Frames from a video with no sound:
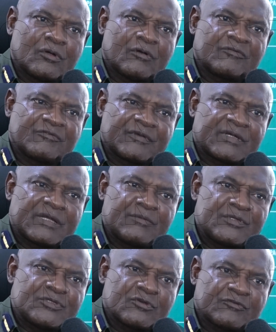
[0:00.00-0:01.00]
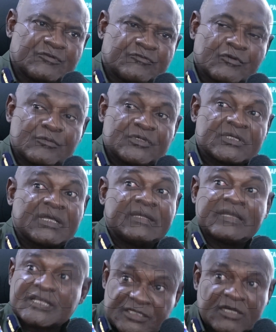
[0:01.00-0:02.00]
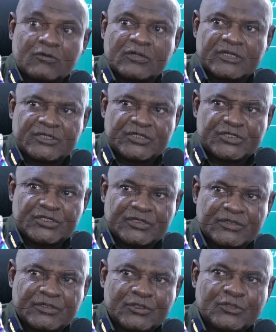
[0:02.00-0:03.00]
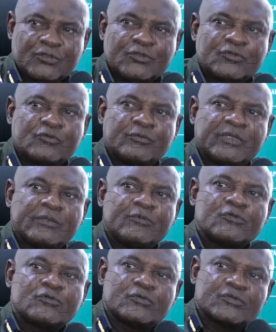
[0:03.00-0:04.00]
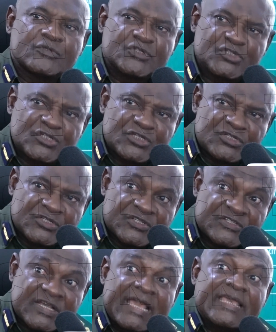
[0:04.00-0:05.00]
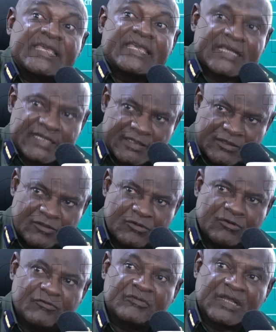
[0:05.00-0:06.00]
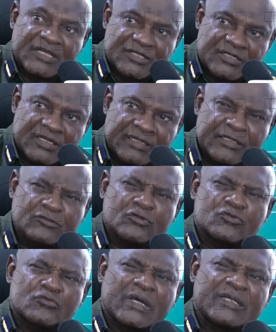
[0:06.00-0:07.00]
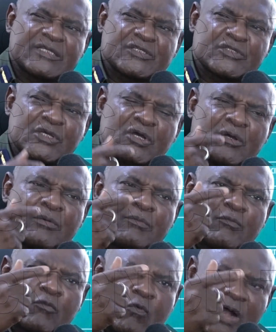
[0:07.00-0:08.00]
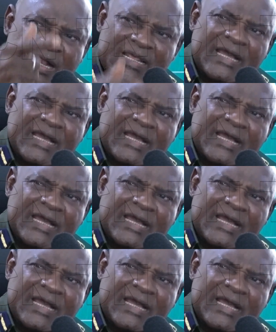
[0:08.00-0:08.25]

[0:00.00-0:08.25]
of the Federal Ministry of Information and National Orientation to be able to change the psychic of Nigeria. Let us look at these wild